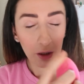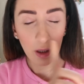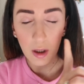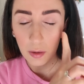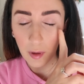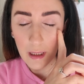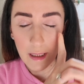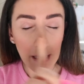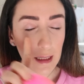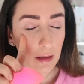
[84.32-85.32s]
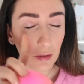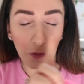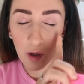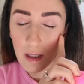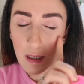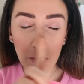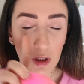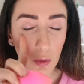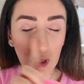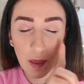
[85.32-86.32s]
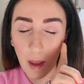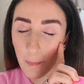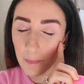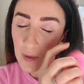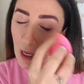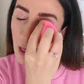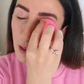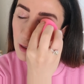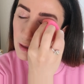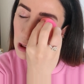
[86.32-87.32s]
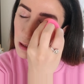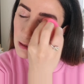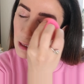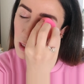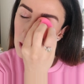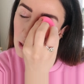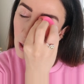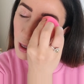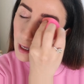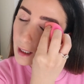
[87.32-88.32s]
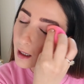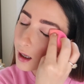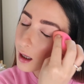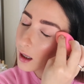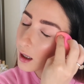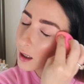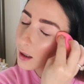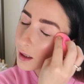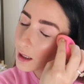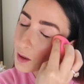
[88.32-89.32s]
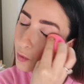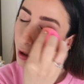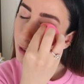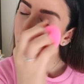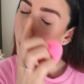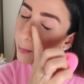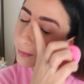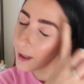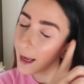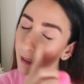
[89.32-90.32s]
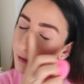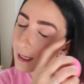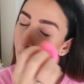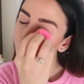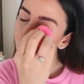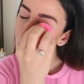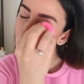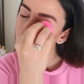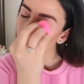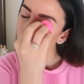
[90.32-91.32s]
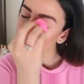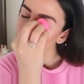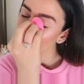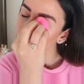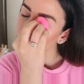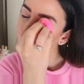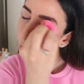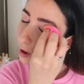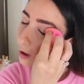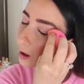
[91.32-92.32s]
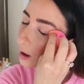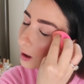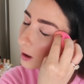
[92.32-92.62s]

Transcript: You can already see the difference between them. As you can see, this eye is more like a blank canvas on which you can work.